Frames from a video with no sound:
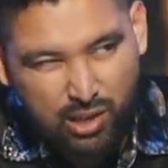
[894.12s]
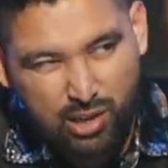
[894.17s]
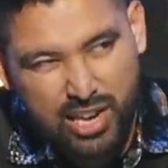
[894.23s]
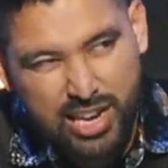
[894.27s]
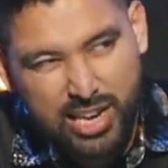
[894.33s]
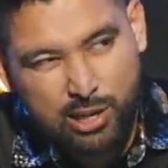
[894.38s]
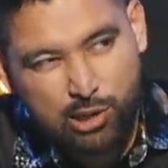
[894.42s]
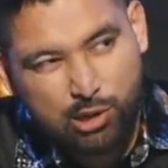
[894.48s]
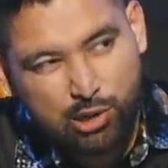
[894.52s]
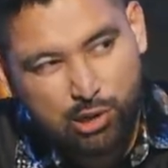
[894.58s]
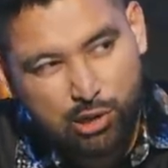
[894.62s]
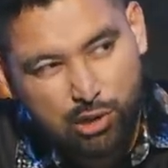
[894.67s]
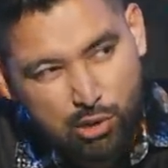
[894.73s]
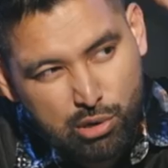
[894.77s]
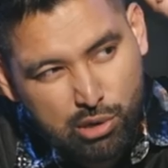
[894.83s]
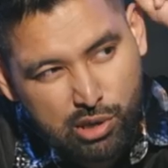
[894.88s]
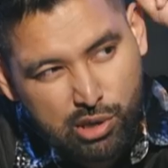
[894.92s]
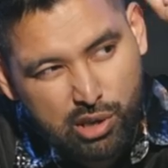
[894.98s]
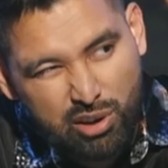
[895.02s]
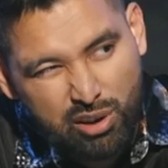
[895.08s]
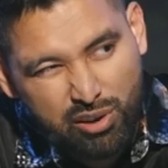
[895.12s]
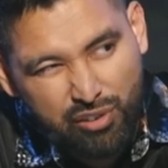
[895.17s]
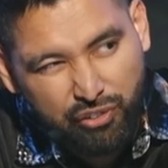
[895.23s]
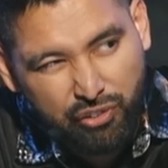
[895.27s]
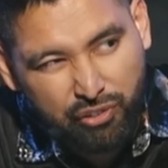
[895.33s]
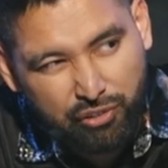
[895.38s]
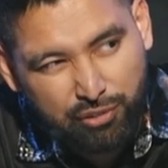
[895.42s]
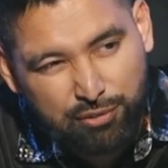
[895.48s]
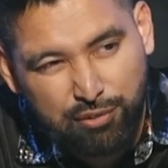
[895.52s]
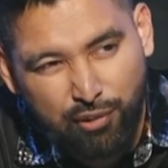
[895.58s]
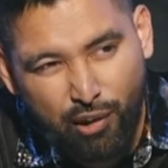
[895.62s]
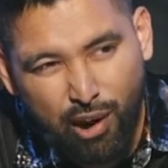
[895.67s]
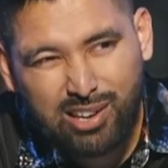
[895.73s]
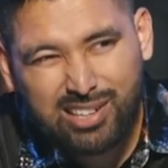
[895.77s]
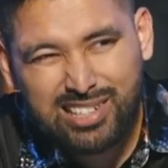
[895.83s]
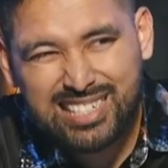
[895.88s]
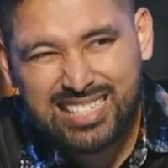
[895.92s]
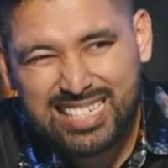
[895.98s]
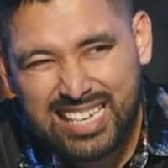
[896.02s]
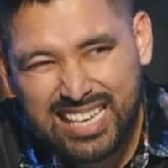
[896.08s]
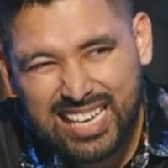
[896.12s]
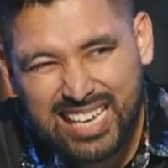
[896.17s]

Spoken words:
It took you 40